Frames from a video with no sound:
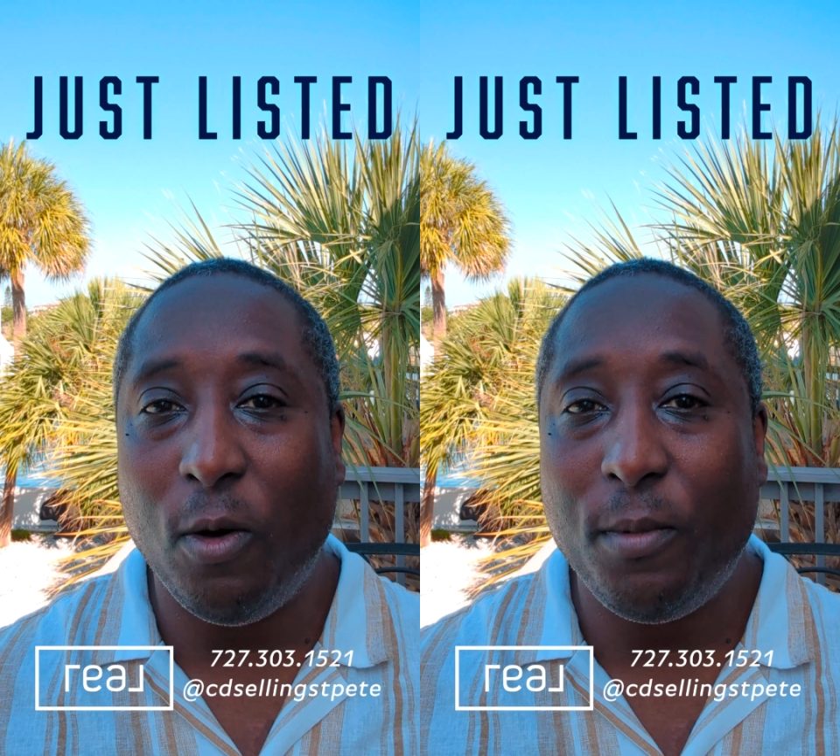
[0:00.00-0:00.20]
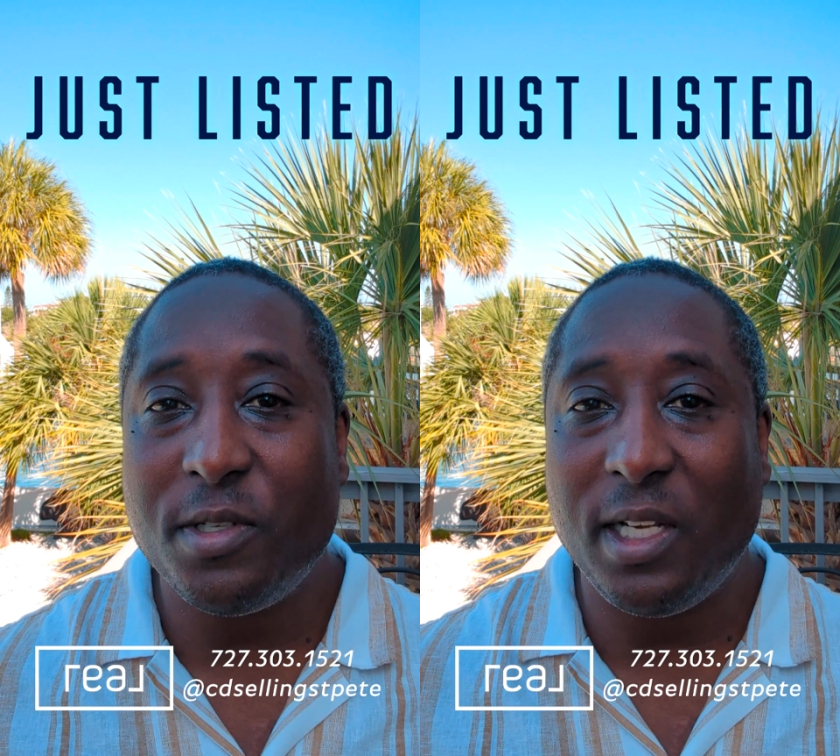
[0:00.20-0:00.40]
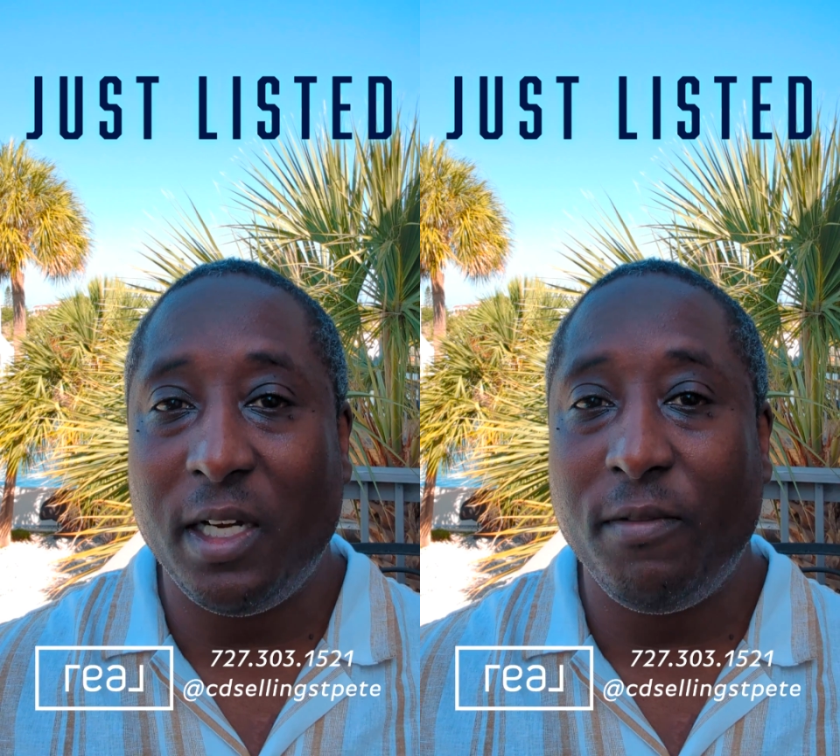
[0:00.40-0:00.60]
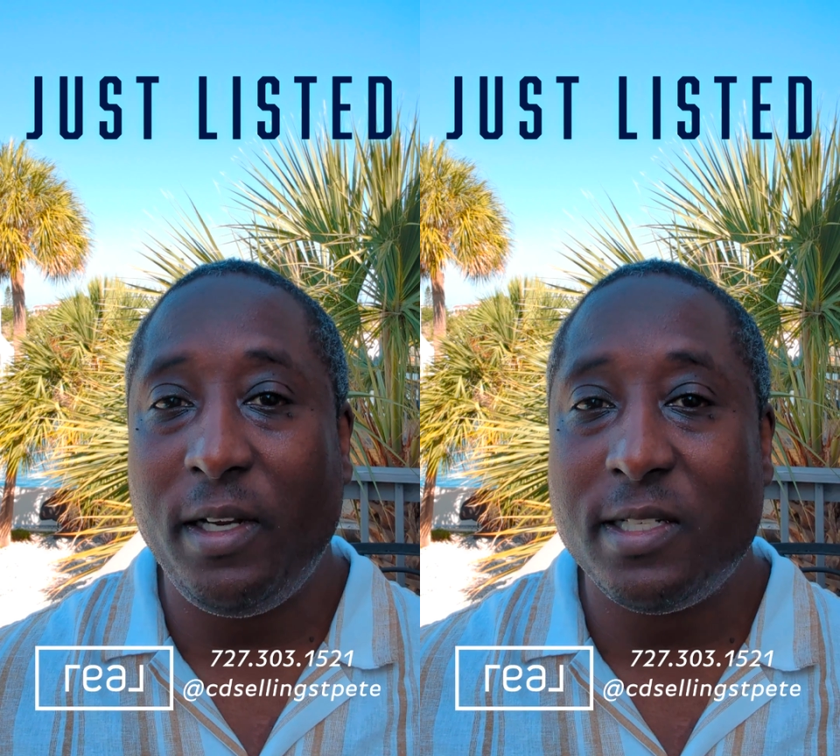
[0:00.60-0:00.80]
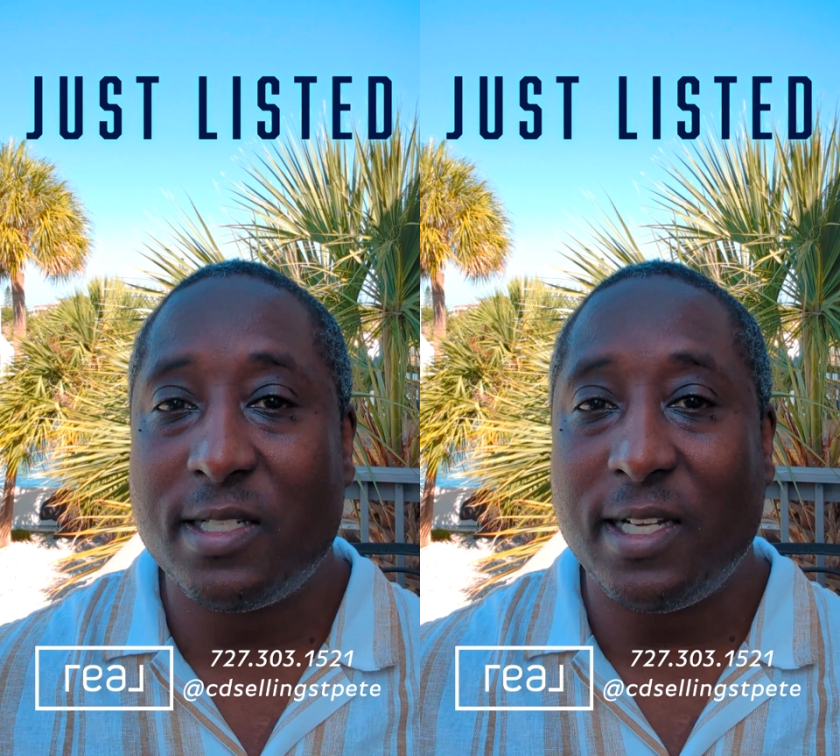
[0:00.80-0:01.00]
almost
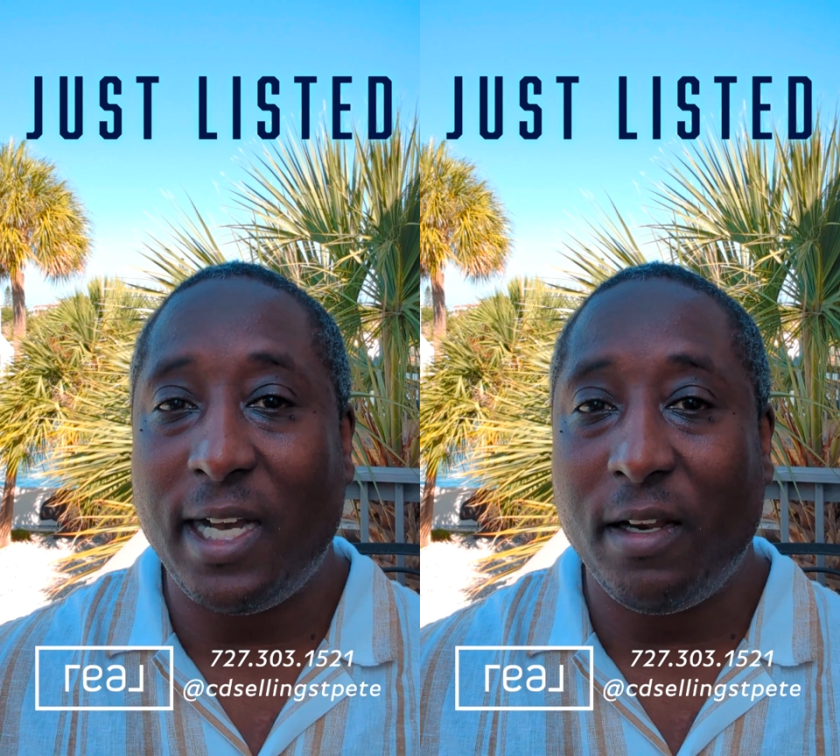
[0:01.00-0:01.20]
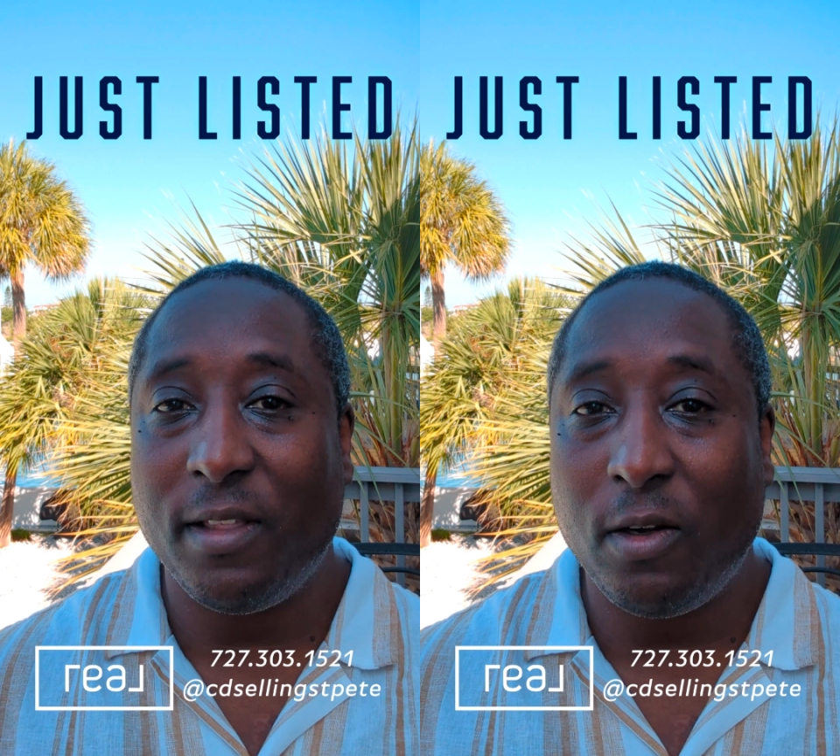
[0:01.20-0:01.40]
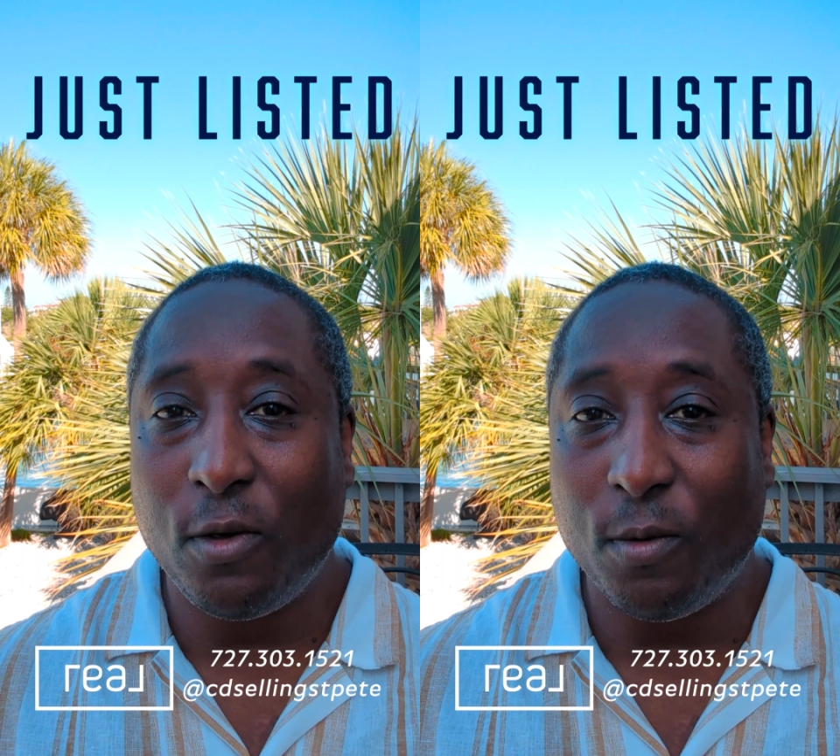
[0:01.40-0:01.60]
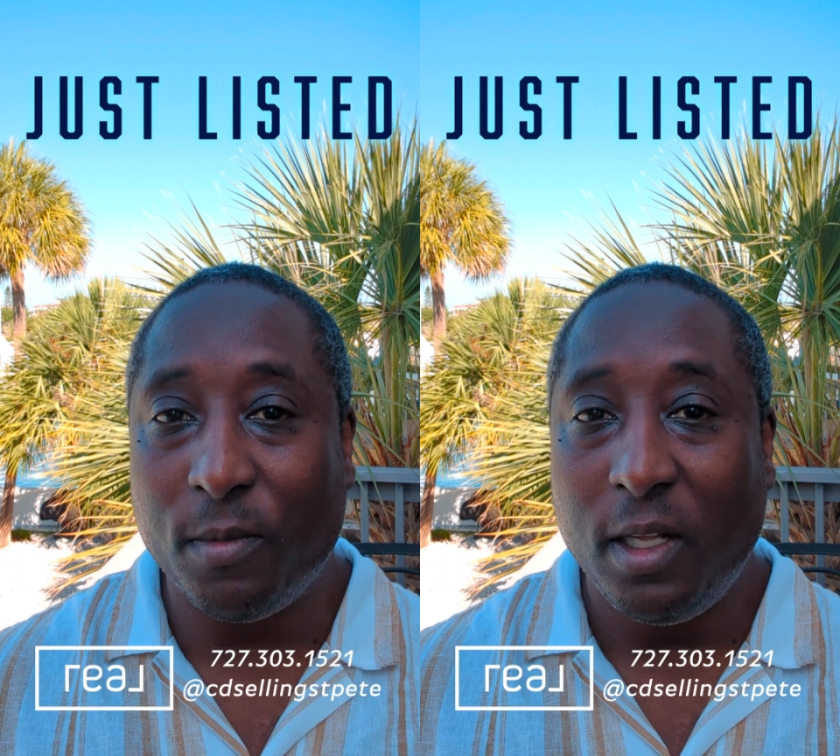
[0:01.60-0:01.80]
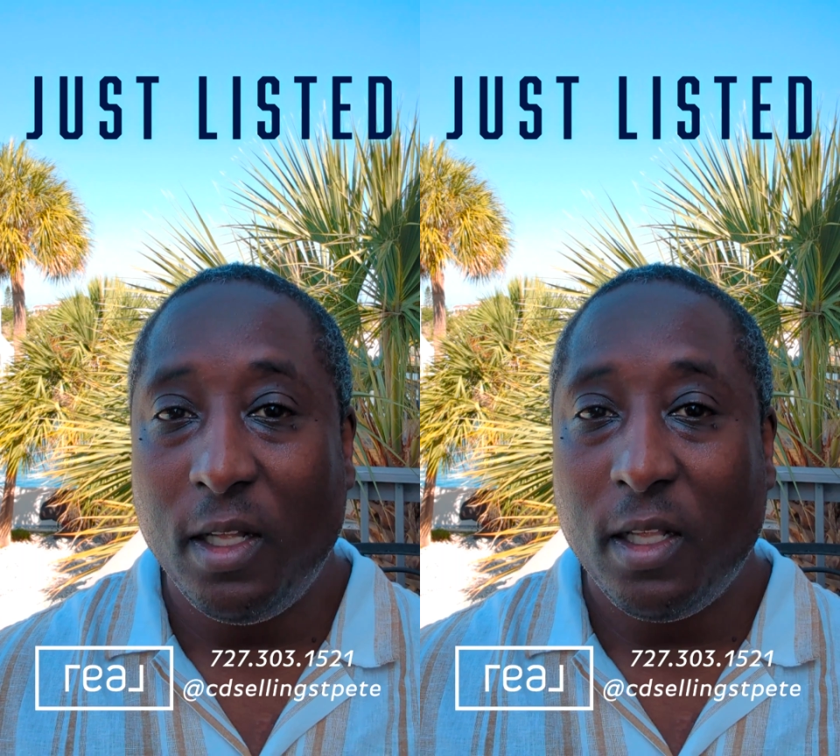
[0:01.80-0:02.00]
every side of the home